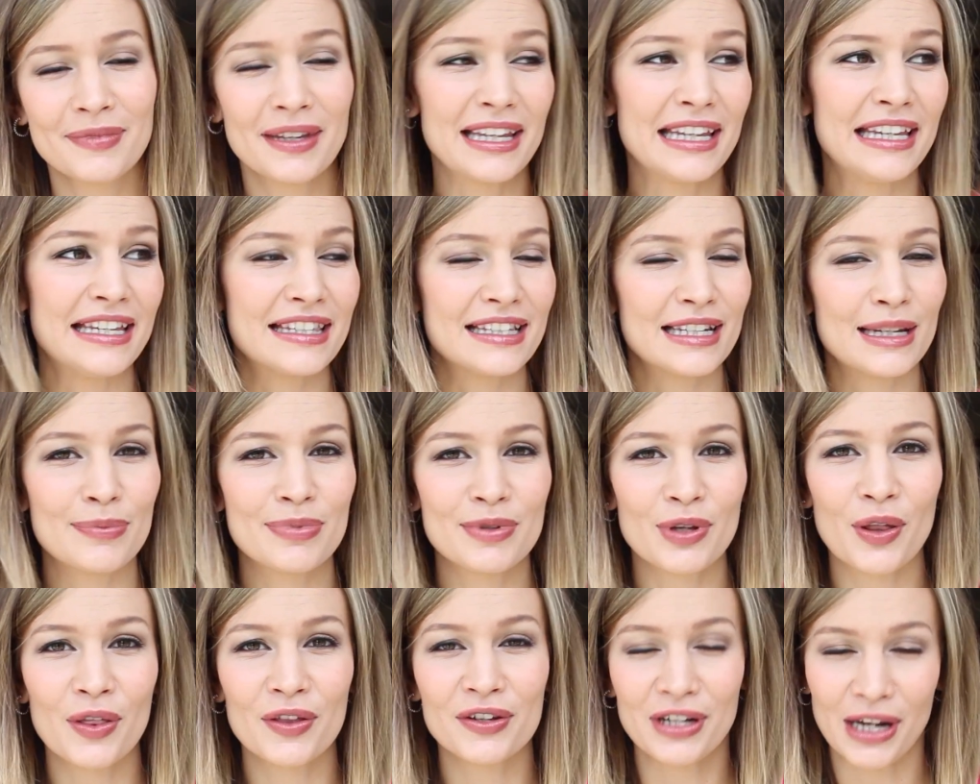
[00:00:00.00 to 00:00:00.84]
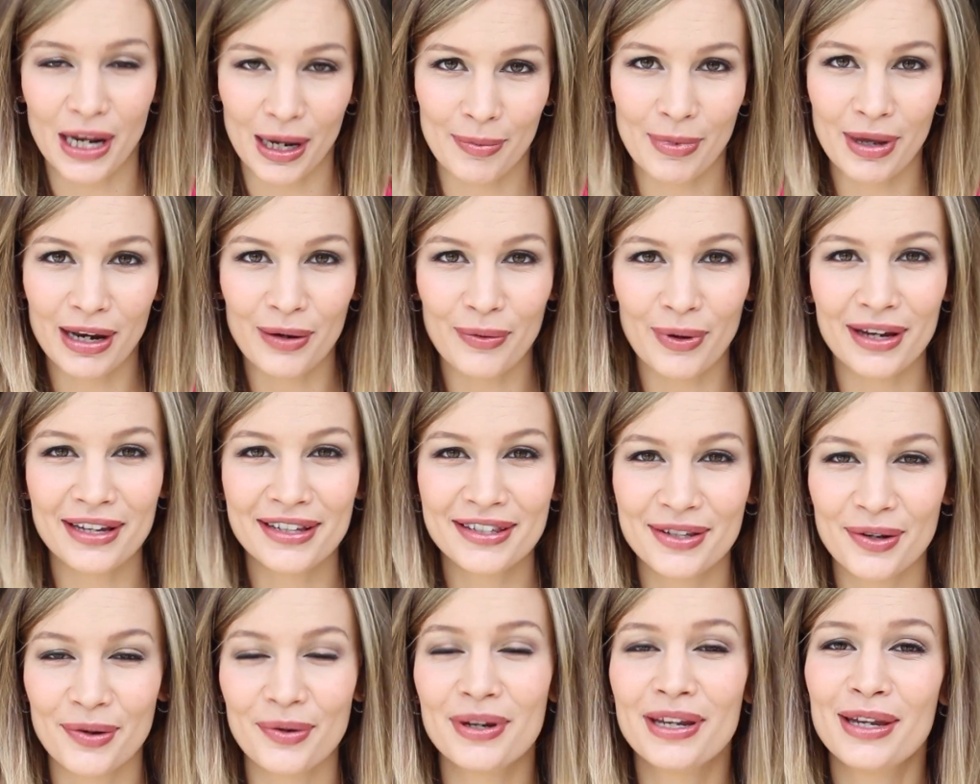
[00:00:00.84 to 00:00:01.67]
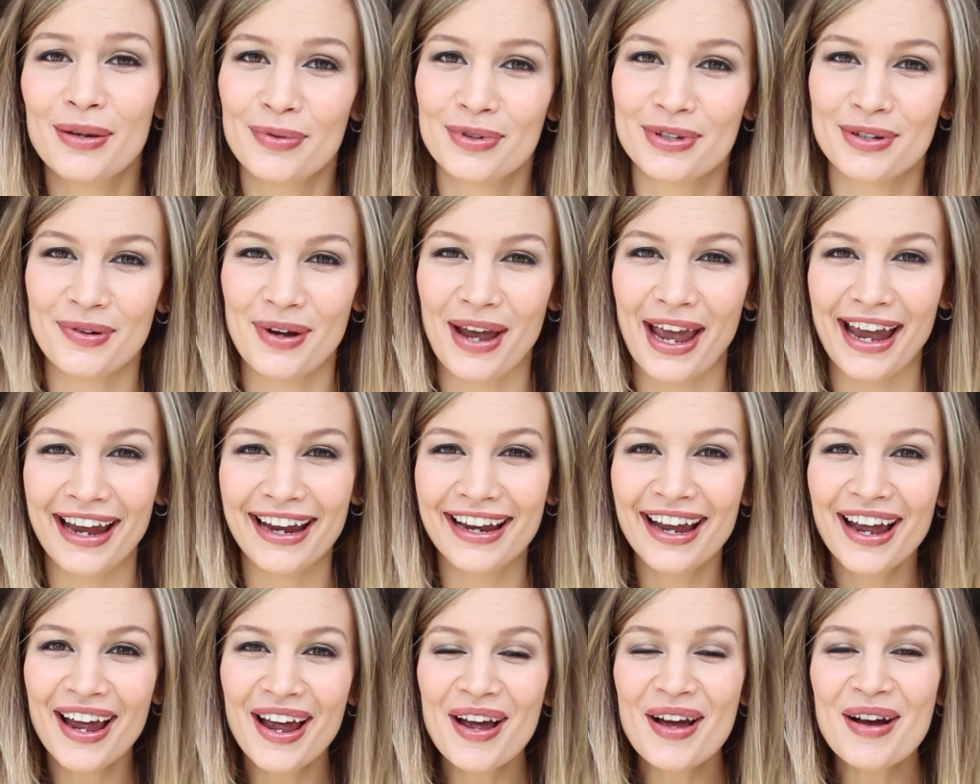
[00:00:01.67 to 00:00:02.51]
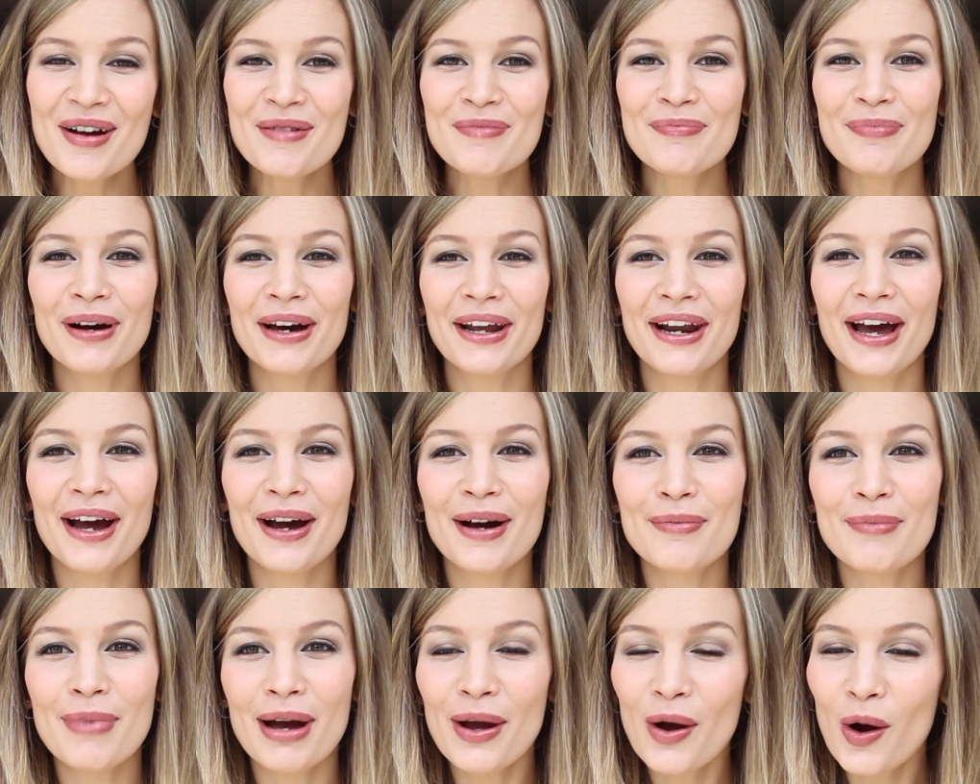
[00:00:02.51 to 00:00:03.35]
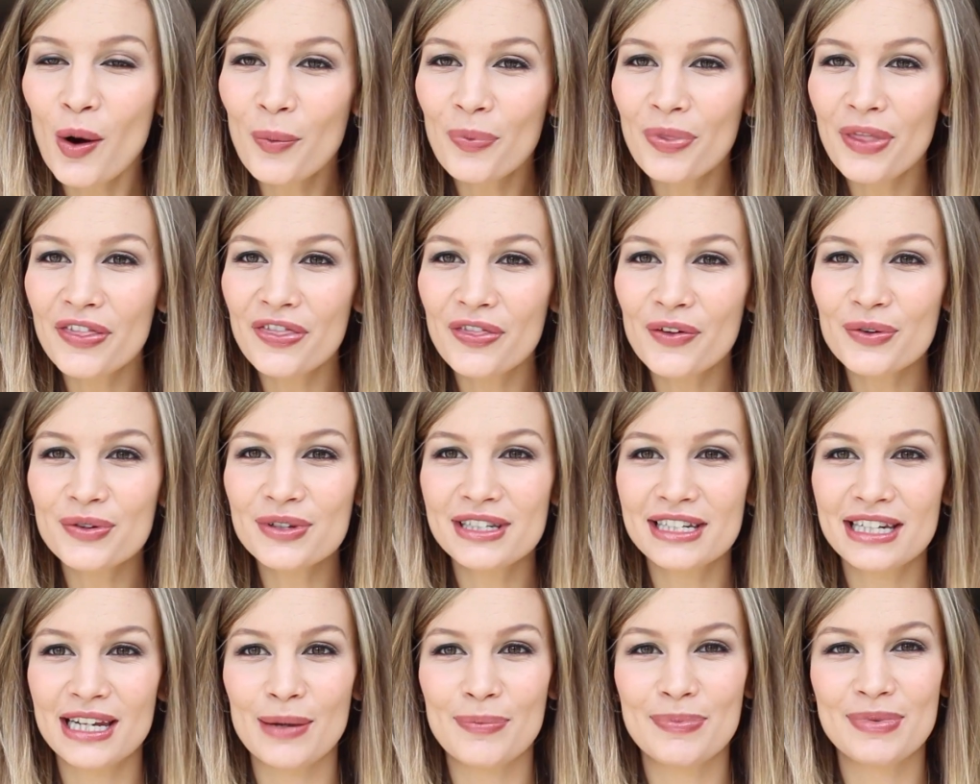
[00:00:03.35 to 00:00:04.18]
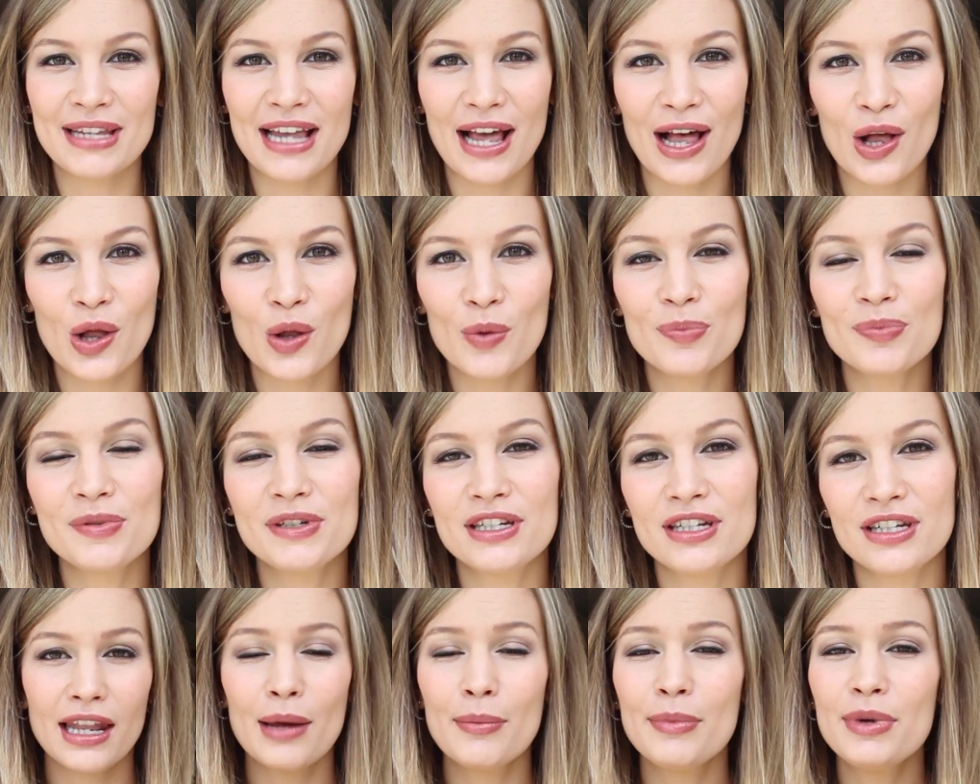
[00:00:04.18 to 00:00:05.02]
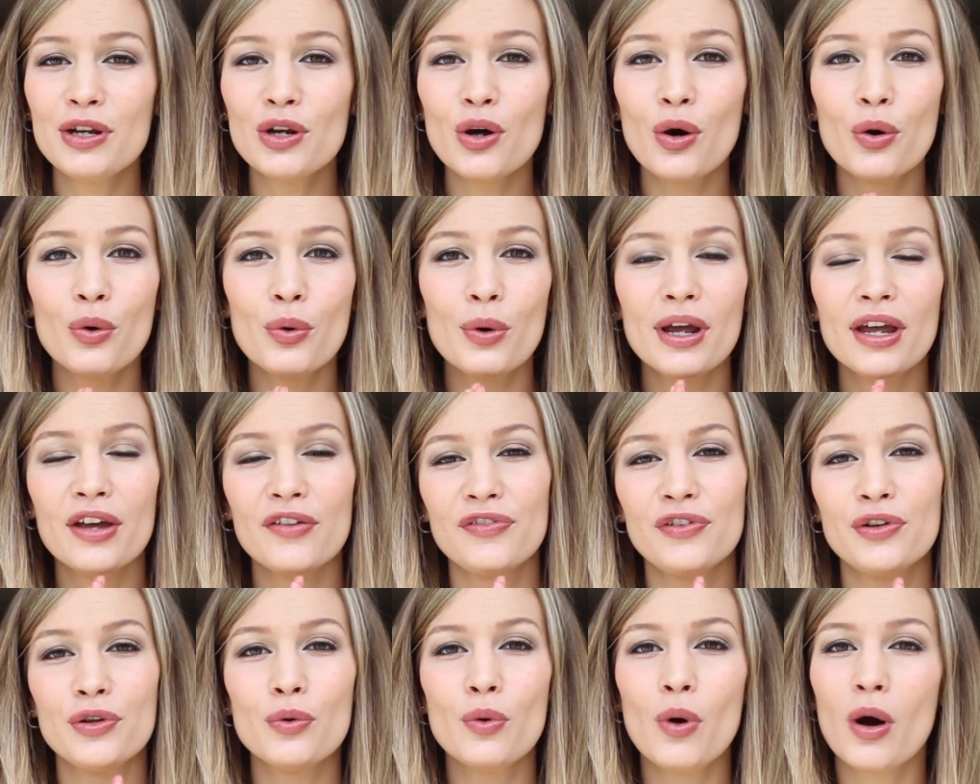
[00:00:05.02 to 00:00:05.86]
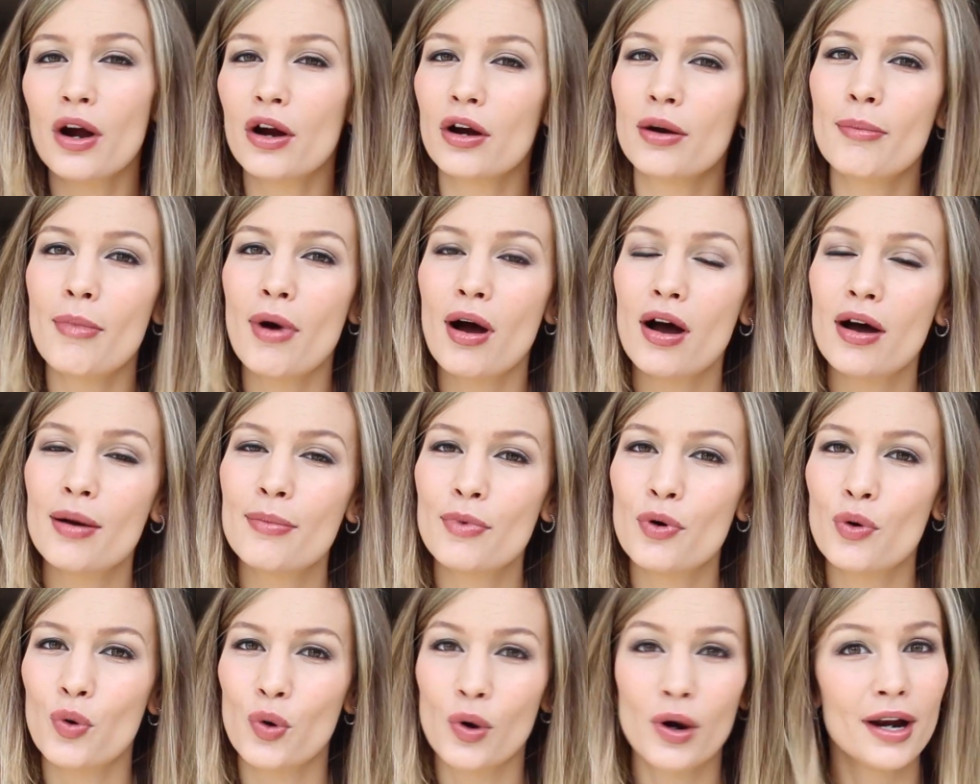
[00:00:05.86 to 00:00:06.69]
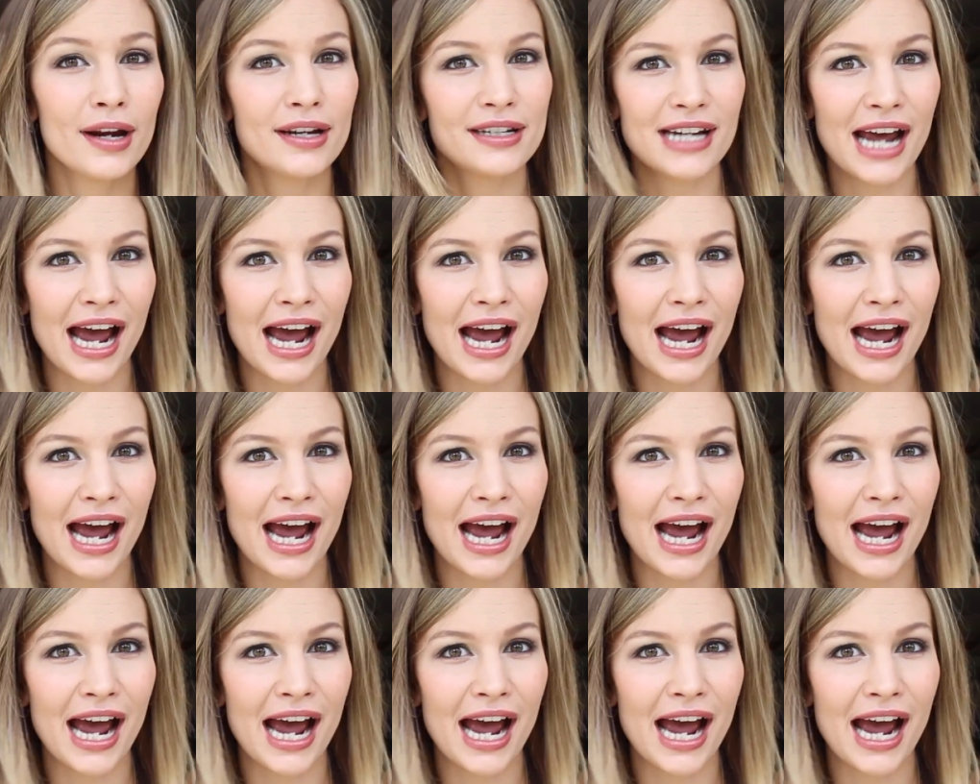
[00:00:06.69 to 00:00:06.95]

he sleeps all the time anyway, so he was okay. But I hope that those tips helped. Let me know if you are a mom or a